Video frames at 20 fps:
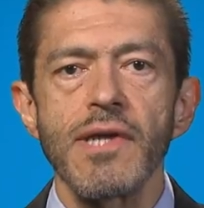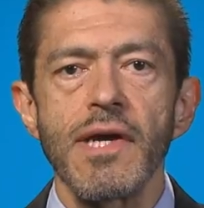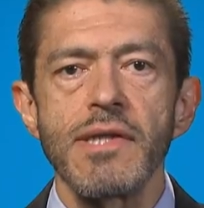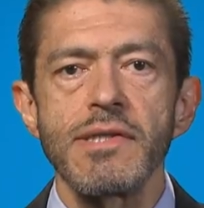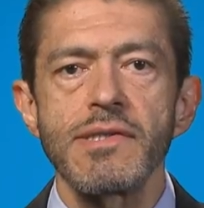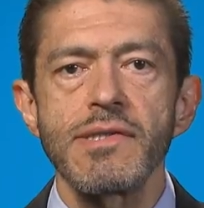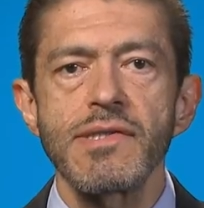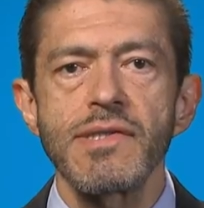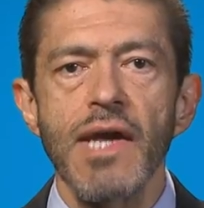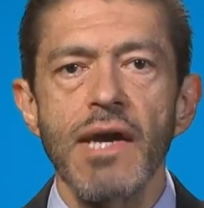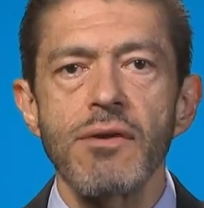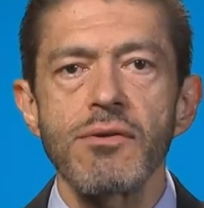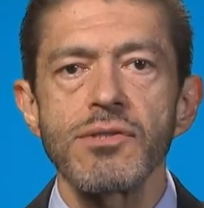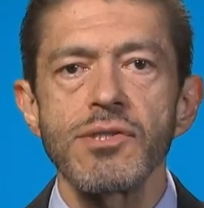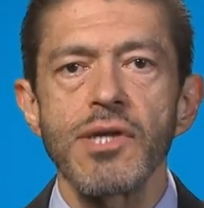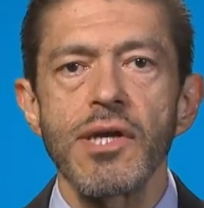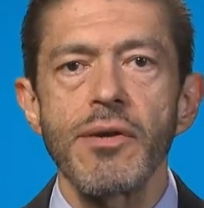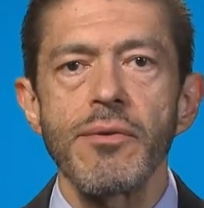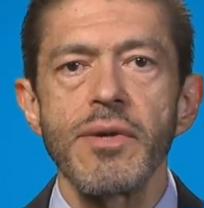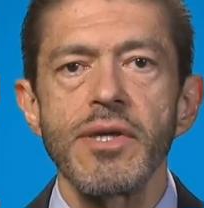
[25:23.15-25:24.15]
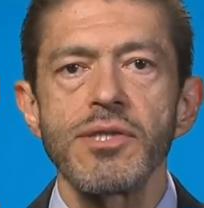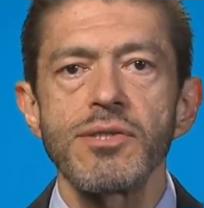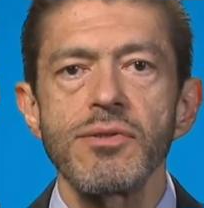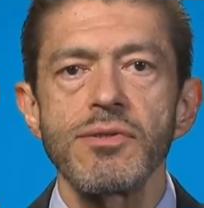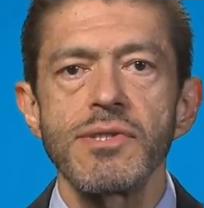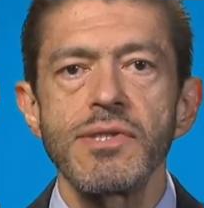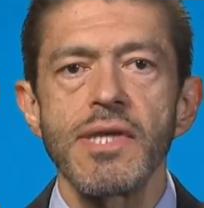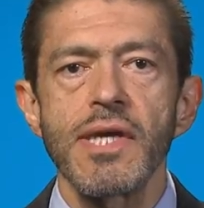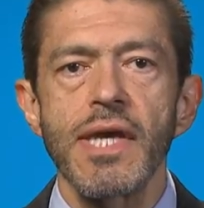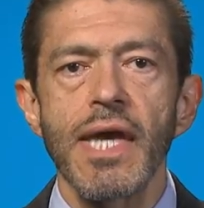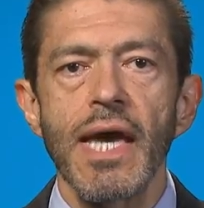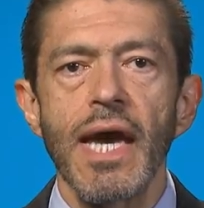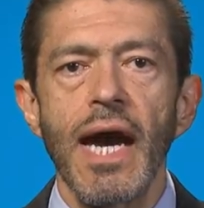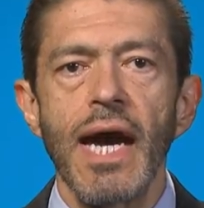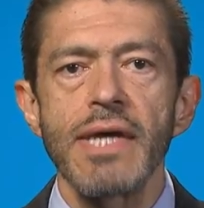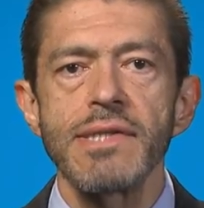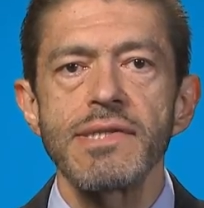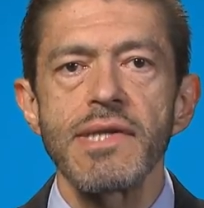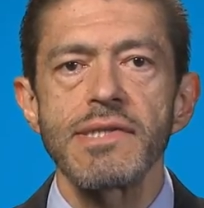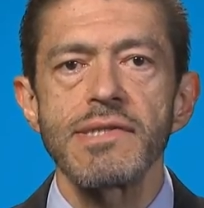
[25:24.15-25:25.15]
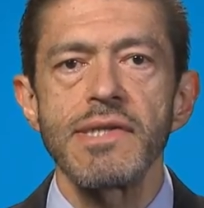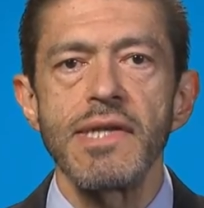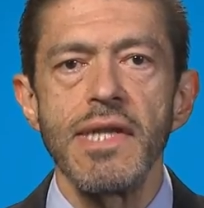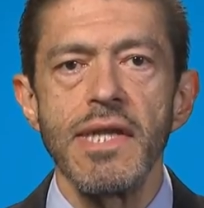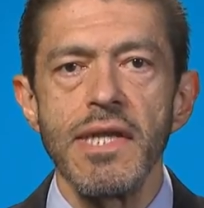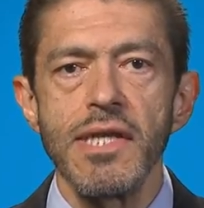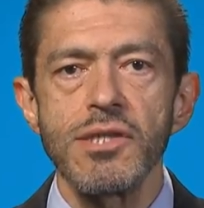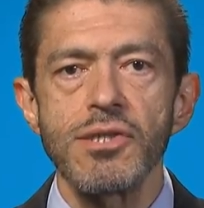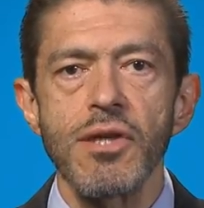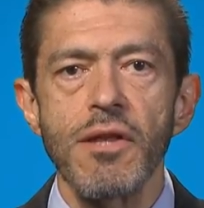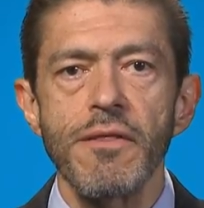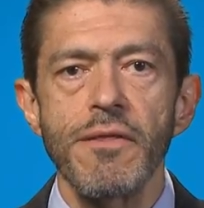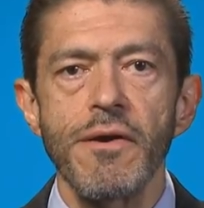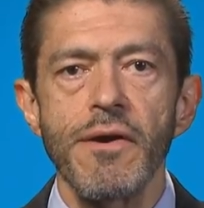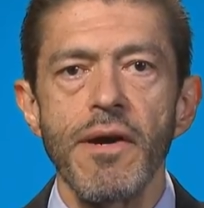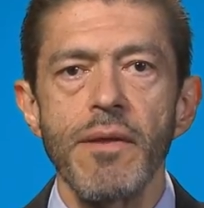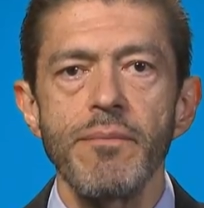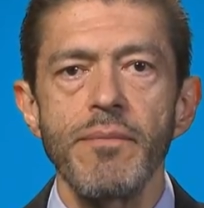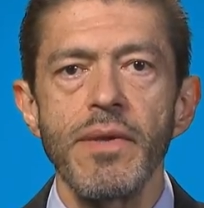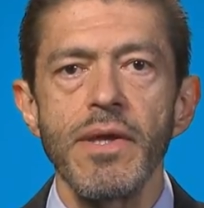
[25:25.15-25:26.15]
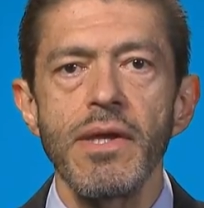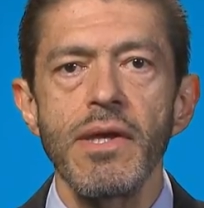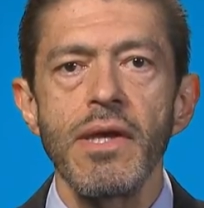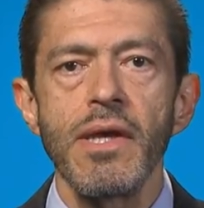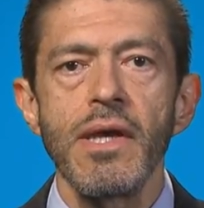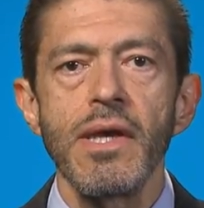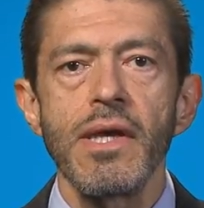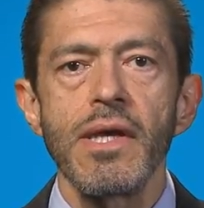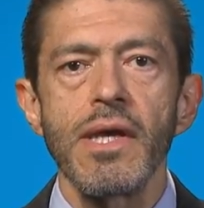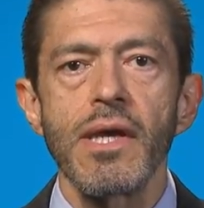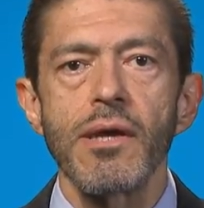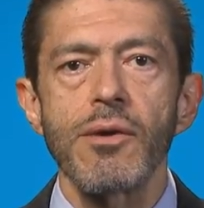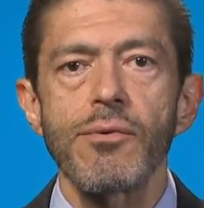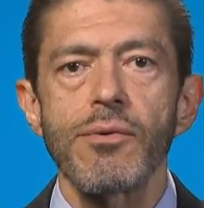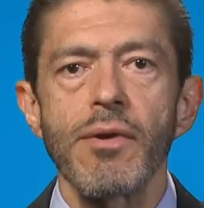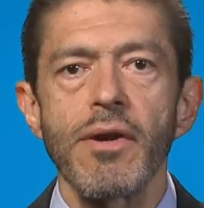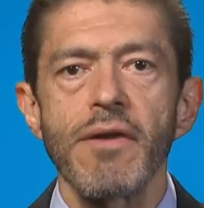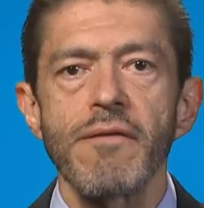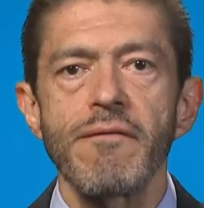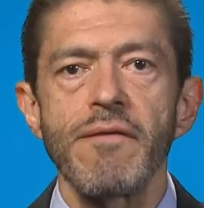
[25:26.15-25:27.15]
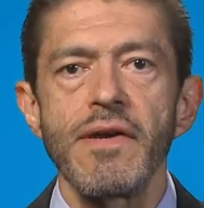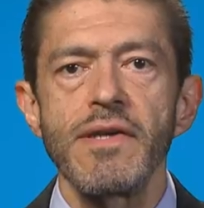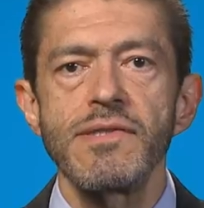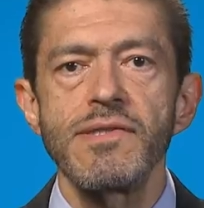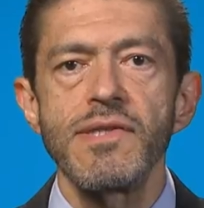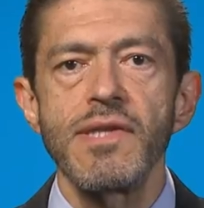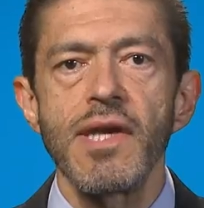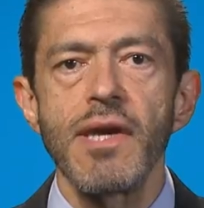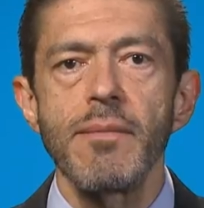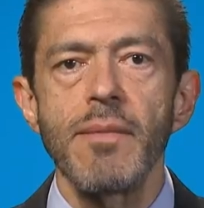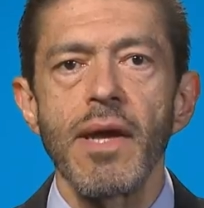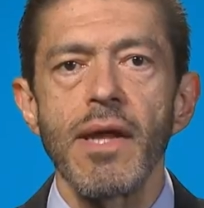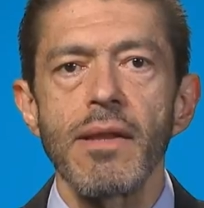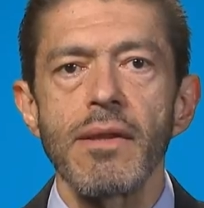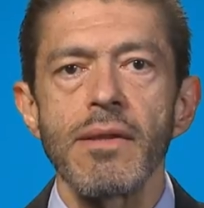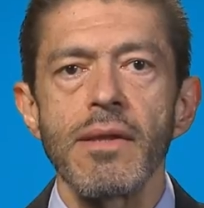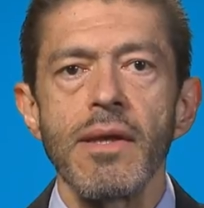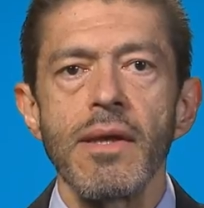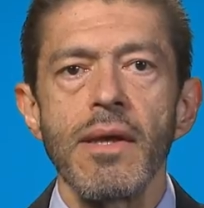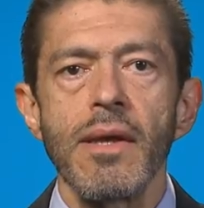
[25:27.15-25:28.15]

and second generation TKIs as initial therapy in chronic phase CML